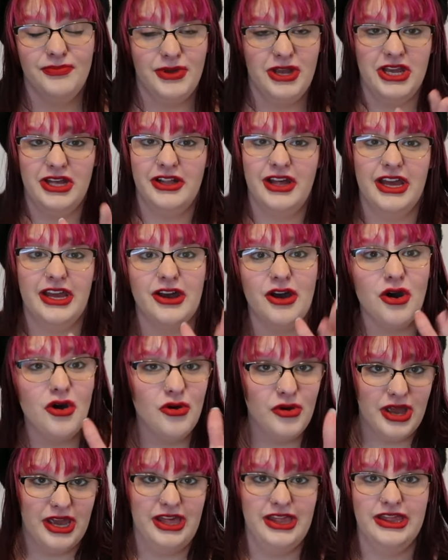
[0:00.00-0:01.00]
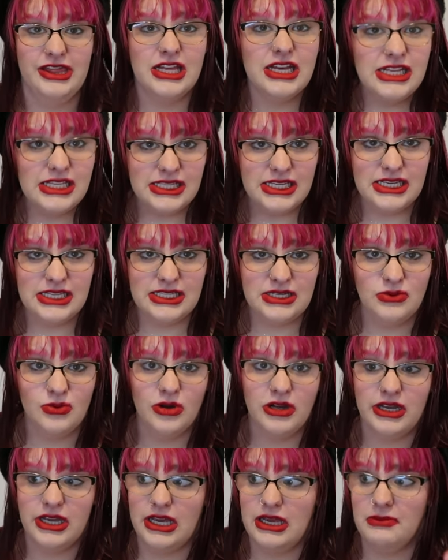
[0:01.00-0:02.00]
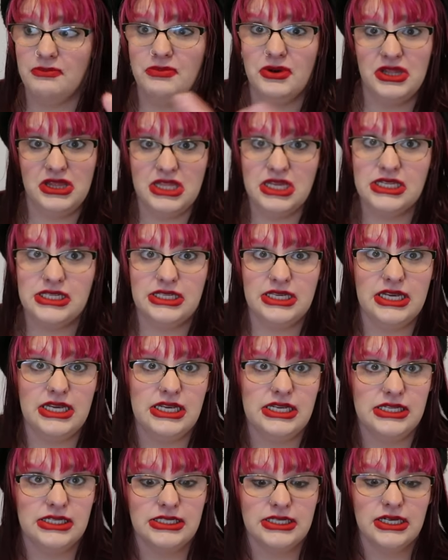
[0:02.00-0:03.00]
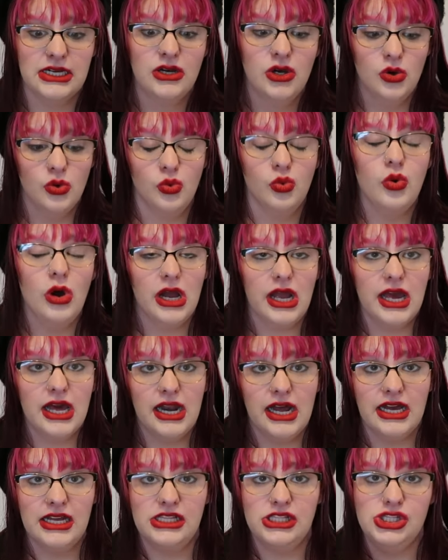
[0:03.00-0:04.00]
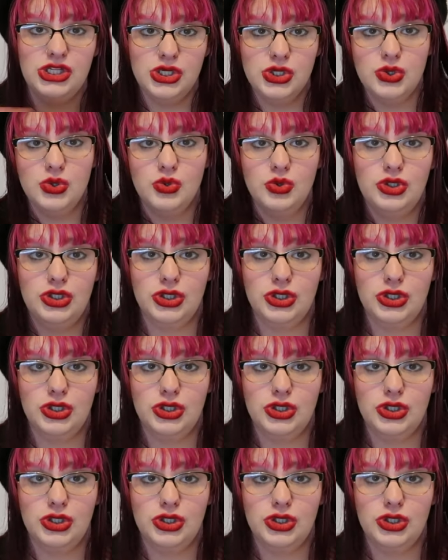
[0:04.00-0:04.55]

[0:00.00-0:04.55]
Being like, okay, this isn't working, but this is, what can I do